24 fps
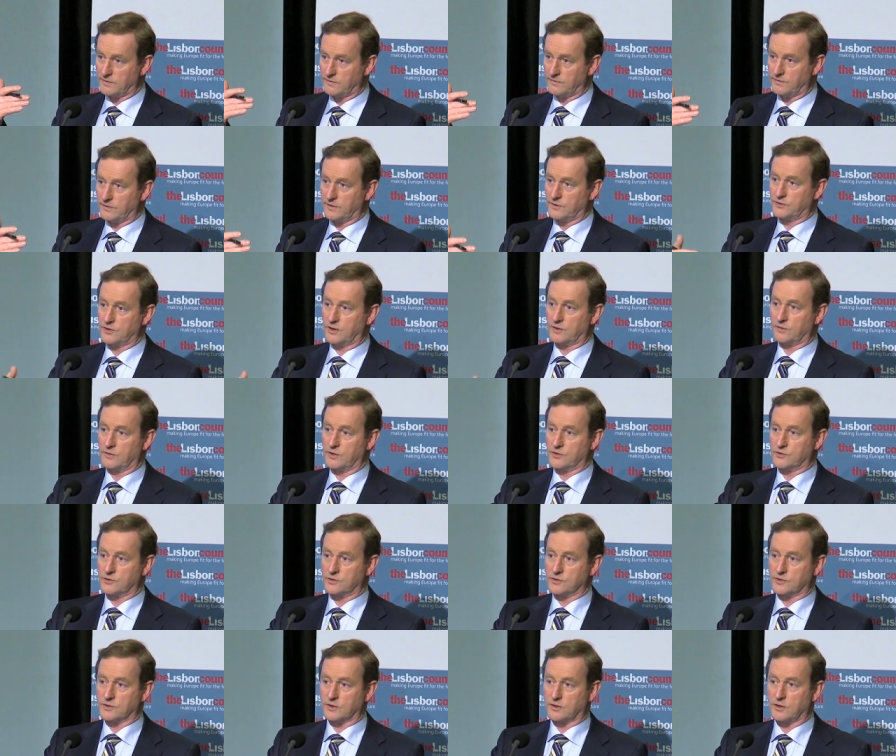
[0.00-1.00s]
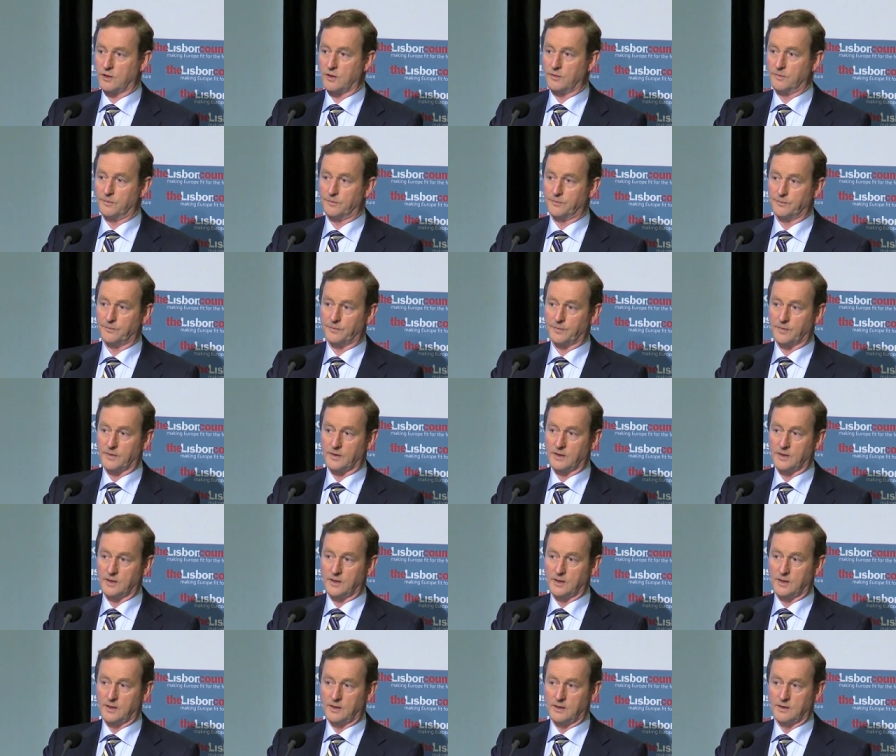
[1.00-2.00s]
for the generations to come.
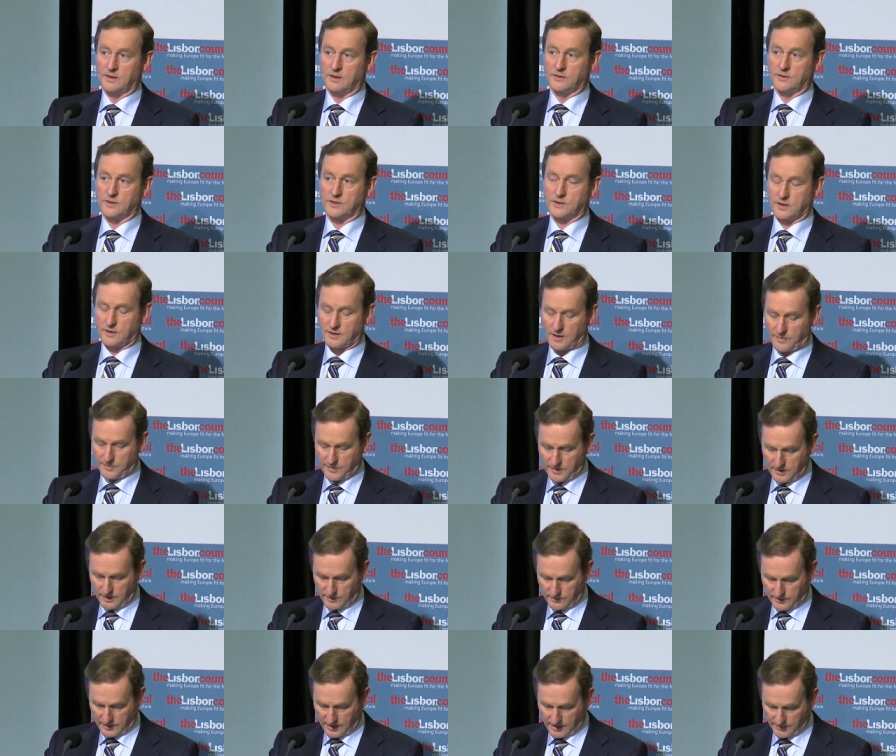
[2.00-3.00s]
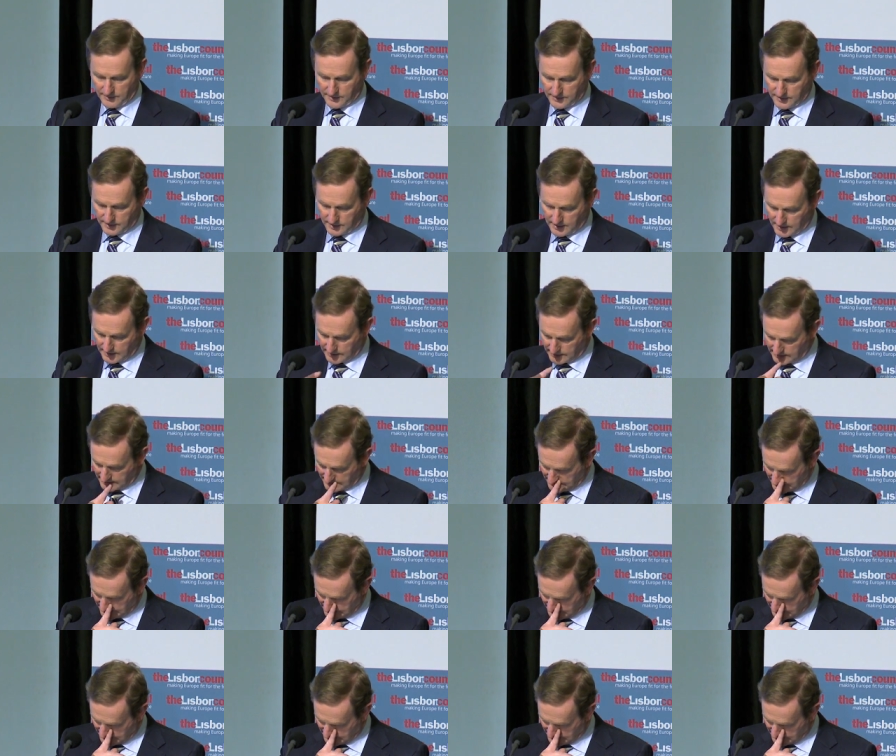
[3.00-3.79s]
This cannot be allowed to happen again.